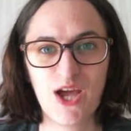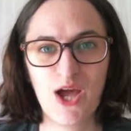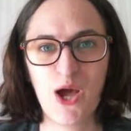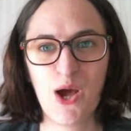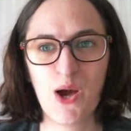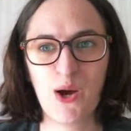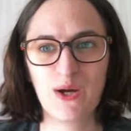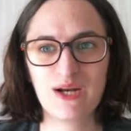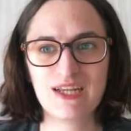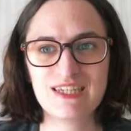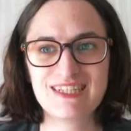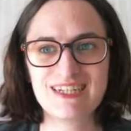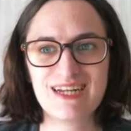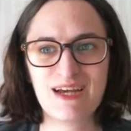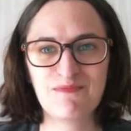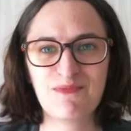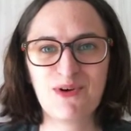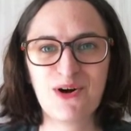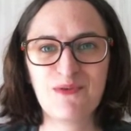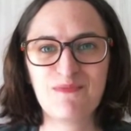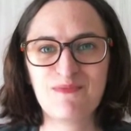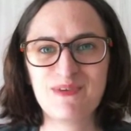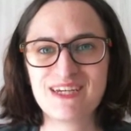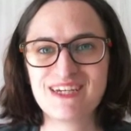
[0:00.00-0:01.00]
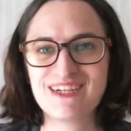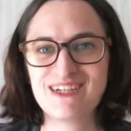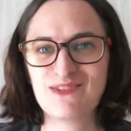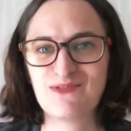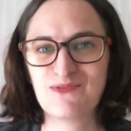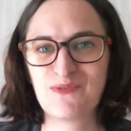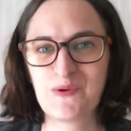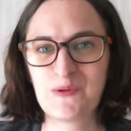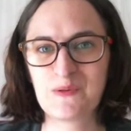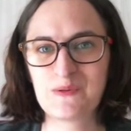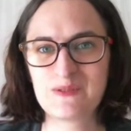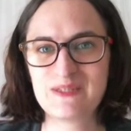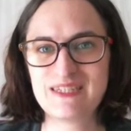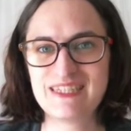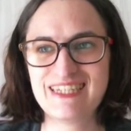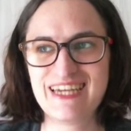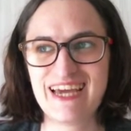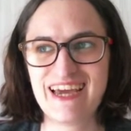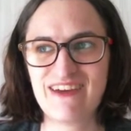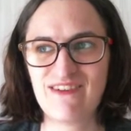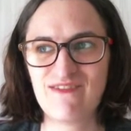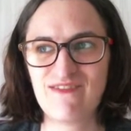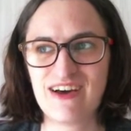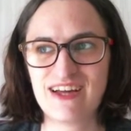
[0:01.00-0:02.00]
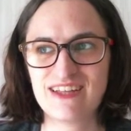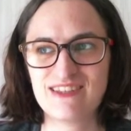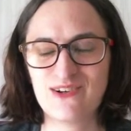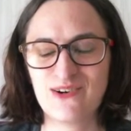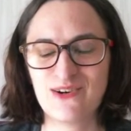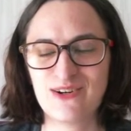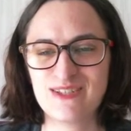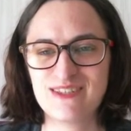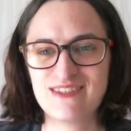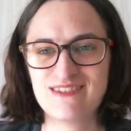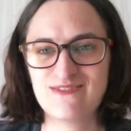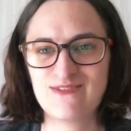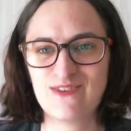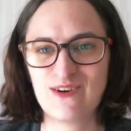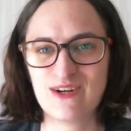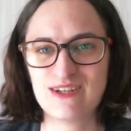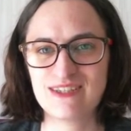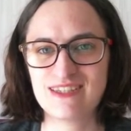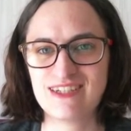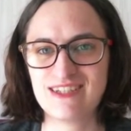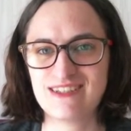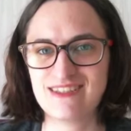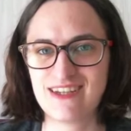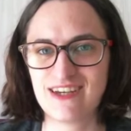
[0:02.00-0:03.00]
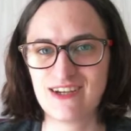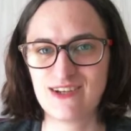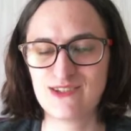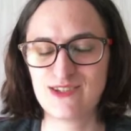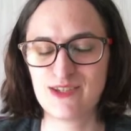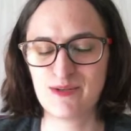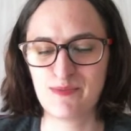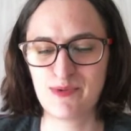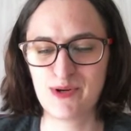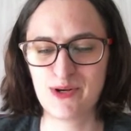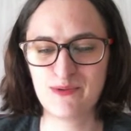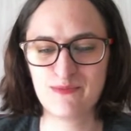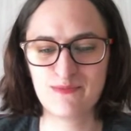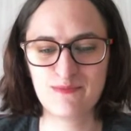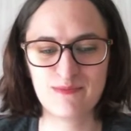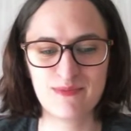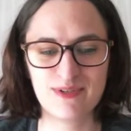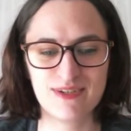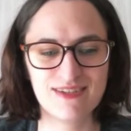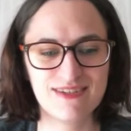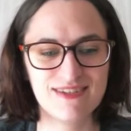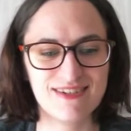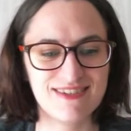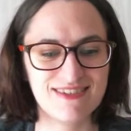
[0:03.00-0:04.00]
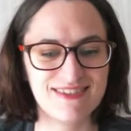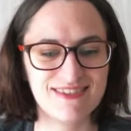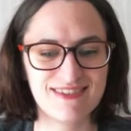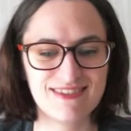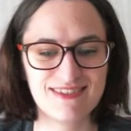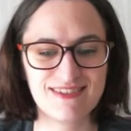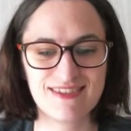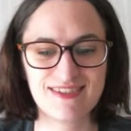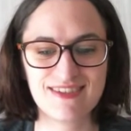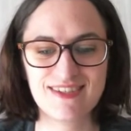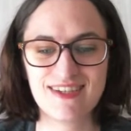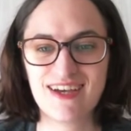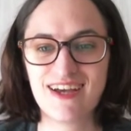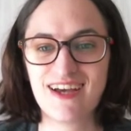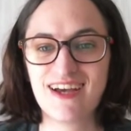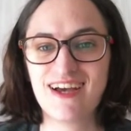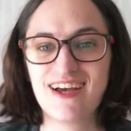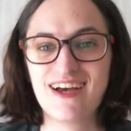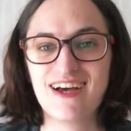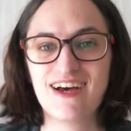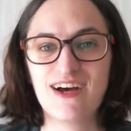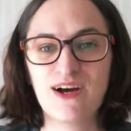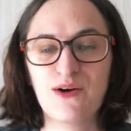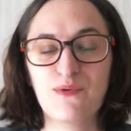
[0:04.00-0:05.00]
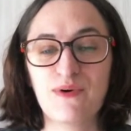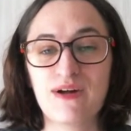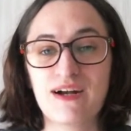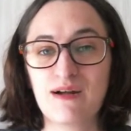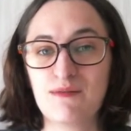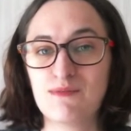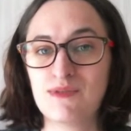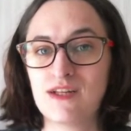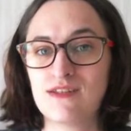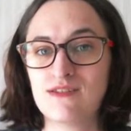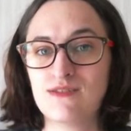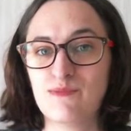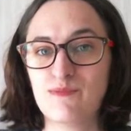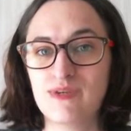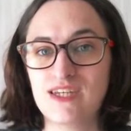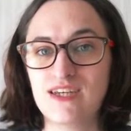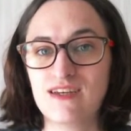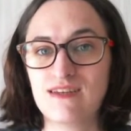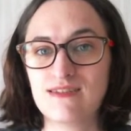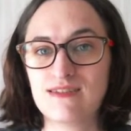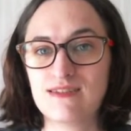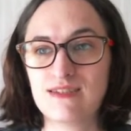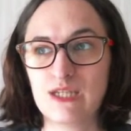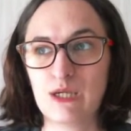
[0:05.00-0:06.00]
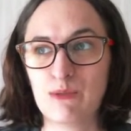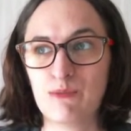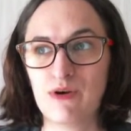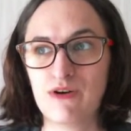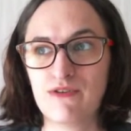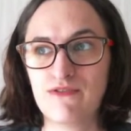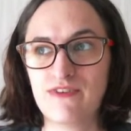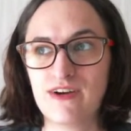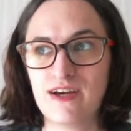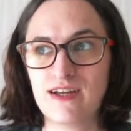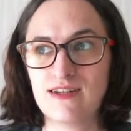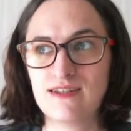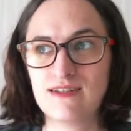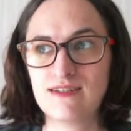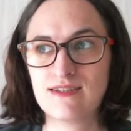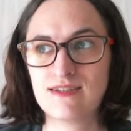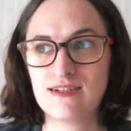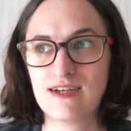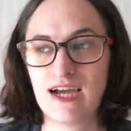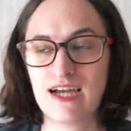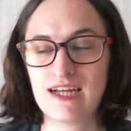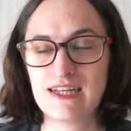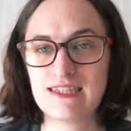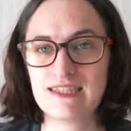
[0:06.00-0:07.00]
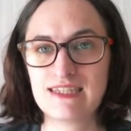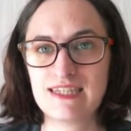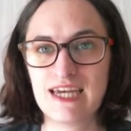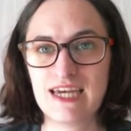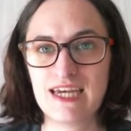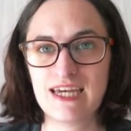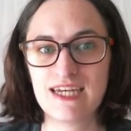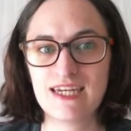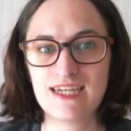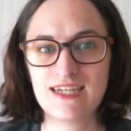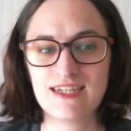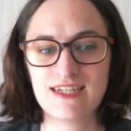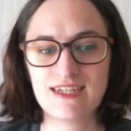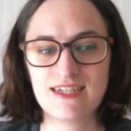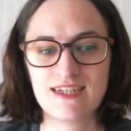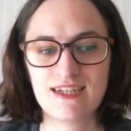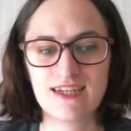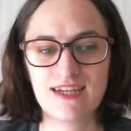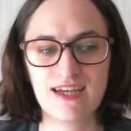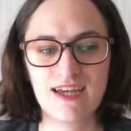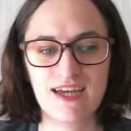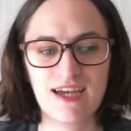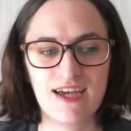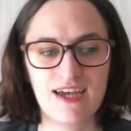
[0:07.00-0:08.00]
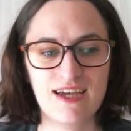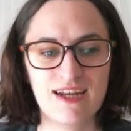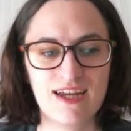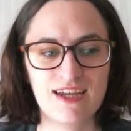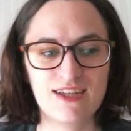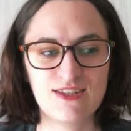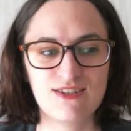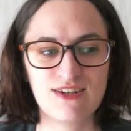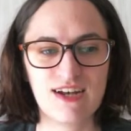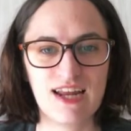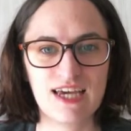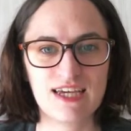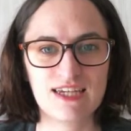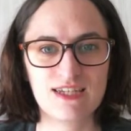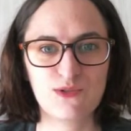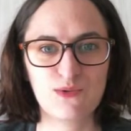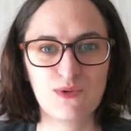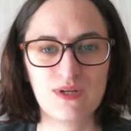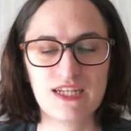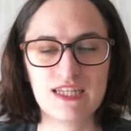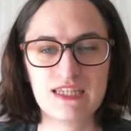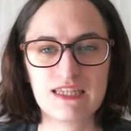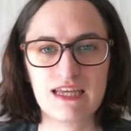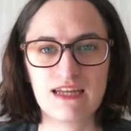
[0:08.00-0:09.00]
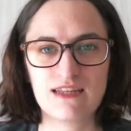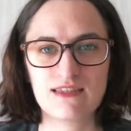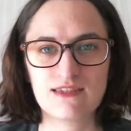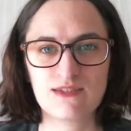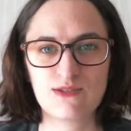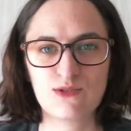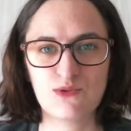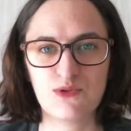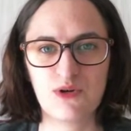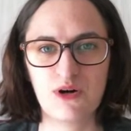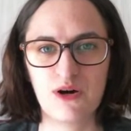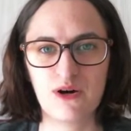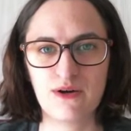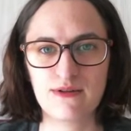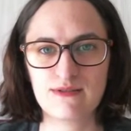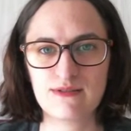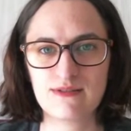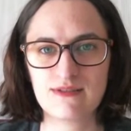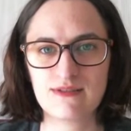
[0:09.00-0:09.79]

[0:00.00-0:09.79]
honestly, I'm hoping it won't stay that hot for the entire summer because, well, I'm not the biggest summer fan, I'd say, and I don't like it when it gets too hot.